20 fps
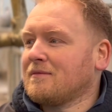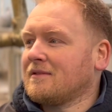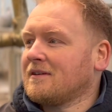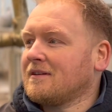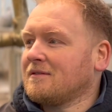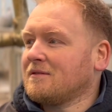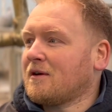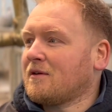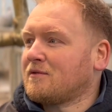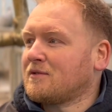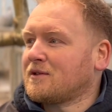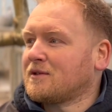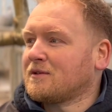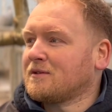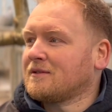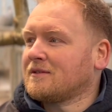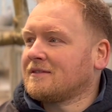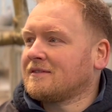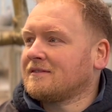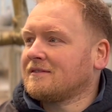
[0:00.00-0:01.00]
What have we
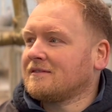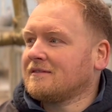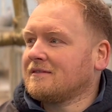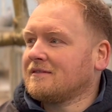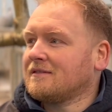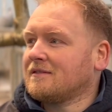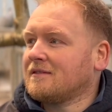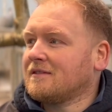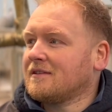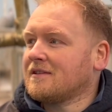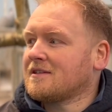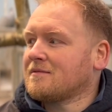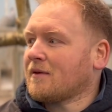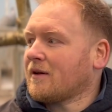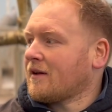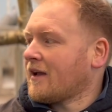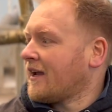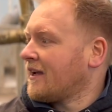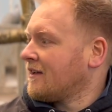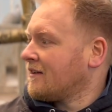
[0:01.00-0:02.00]
done? There's
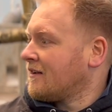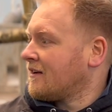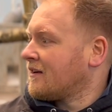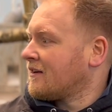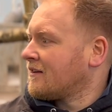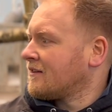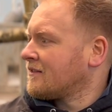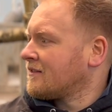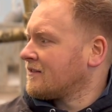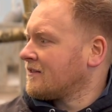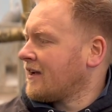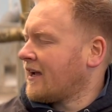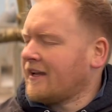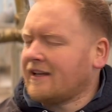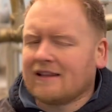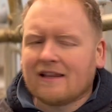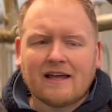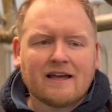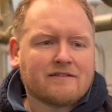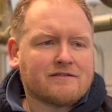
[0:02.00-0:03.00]
about
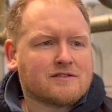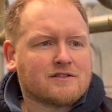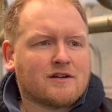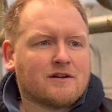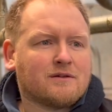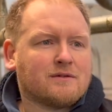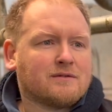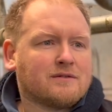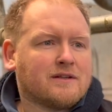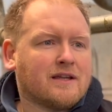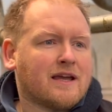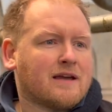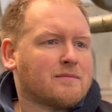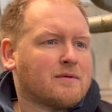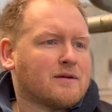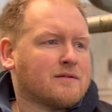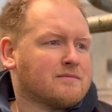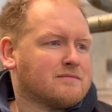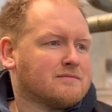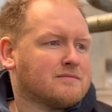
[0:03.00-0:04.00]
eight left, so yeah,
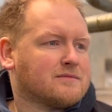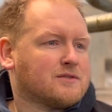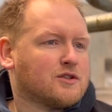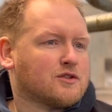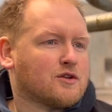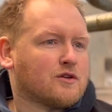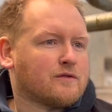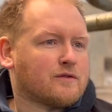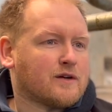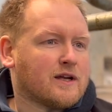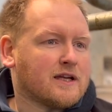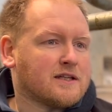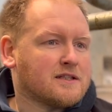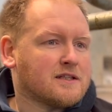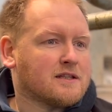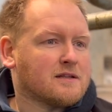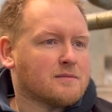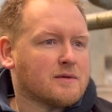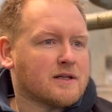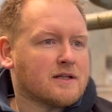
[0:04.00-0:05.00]
about just over
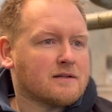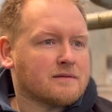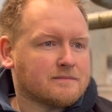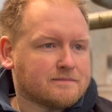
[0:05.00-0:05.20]
80 at the minute.